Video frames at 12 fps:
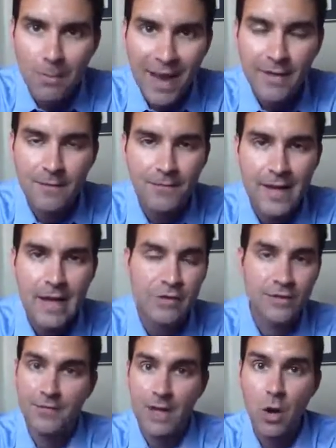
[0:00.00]
pay the fees,
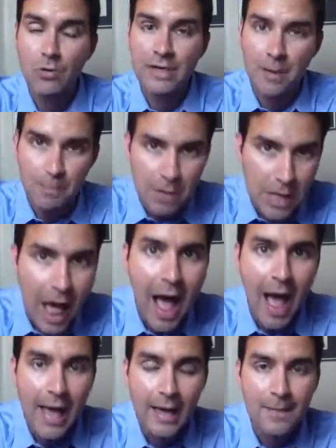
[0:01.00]
if they don't
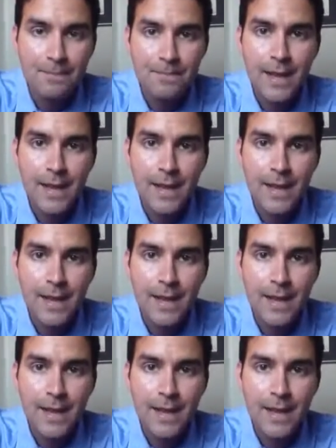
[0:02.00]
comply,